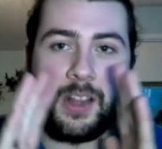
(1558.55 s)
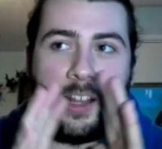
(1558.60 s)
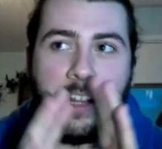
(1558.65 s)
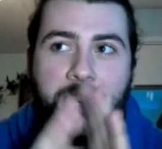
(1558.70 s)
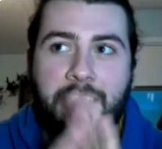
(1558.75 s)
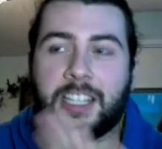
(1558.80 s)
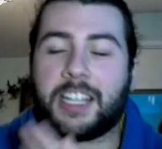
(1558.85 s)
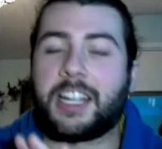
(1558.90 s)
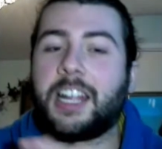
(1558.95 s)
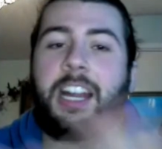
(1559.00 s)

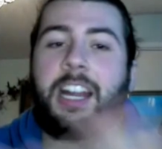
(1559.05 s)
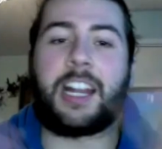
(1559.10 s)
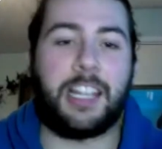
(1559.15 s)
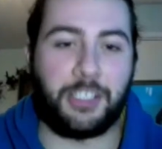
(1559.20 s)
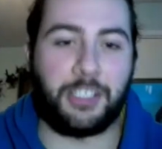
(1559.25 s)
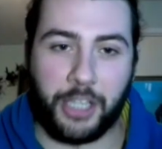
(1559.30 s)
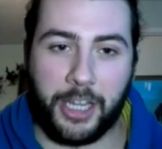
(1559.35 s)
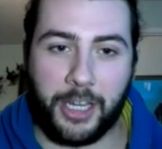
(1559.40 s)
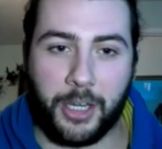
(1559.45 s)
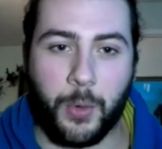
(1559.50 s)
it's like a
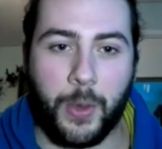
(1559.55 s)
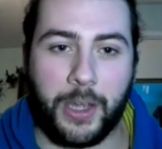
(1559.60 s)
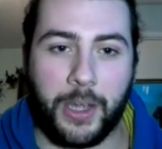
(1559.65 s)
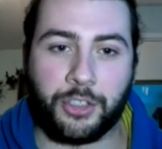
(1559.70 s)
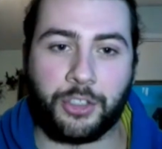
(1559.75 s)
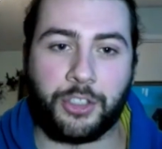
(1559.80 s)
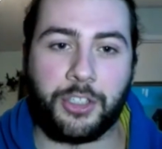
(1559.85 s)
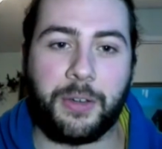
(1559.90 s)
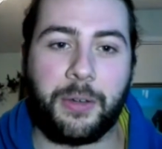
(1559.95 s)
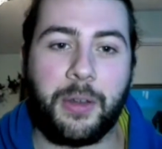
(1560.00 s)
cliche
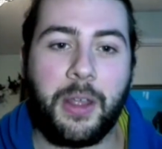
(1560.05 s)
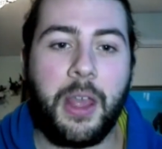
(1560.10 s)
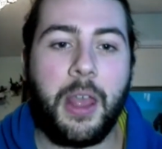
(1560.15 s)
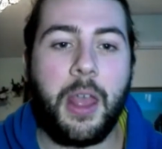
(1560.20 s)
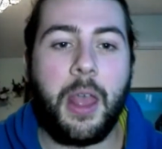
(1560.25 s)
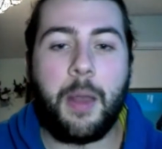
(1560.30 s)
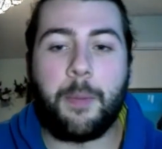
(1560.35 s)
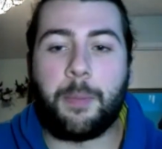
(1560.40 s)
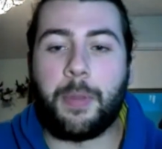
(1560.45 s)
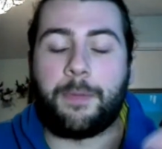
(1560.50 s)
question,
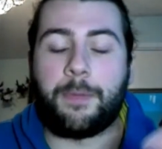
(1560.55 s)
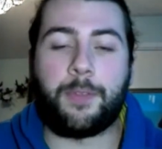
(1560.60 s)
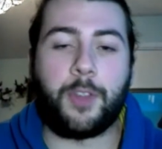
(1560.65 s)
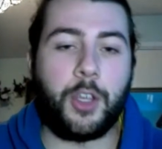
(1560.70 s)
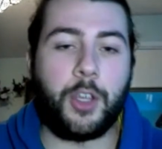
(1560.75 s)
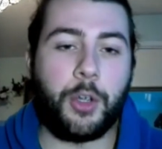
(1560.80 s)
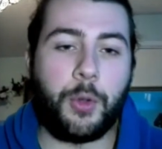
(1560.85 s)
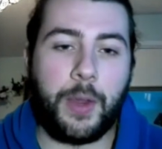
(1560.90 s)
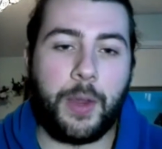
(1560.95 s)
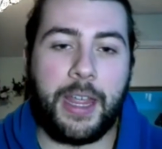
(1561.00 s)
but for
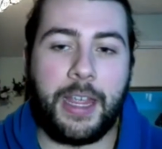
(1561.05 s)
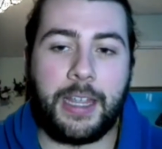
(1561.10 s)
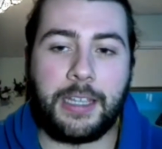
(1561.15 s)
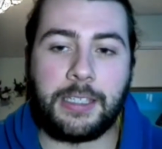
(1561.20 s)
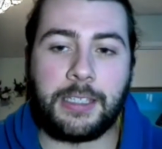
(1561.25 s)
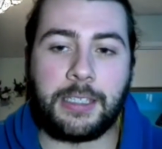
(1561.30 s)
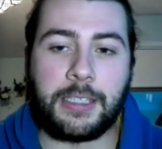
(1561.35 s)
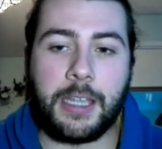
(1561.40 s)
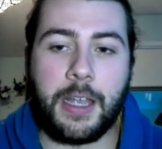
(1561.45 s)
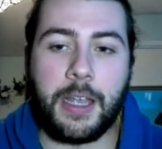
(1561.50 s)
you
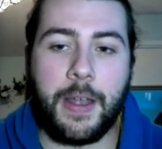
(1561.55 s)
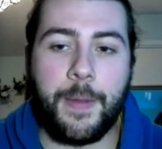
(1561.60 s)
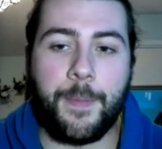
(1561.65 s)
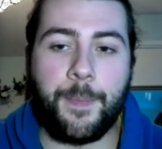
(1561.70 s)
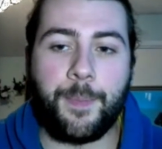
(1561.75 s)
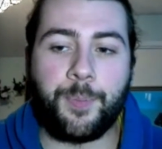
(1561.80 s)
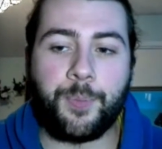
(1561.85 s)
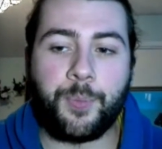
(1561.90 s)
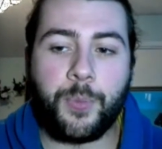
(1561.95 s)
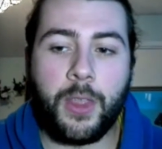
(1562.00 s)
is,
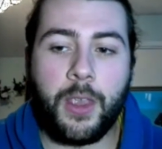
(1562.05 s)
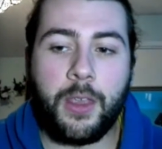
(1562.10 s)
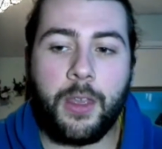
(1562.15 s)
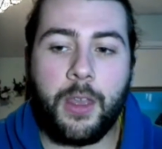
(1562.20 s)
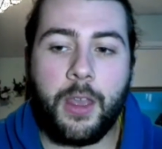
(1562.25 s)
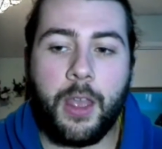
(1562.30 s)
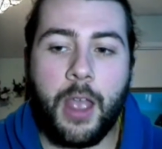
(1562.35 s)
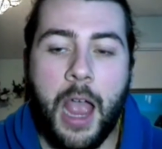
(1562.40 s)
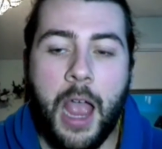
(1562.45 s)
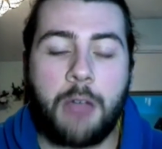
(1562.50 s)

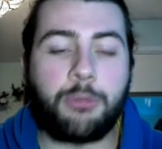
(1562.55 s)
how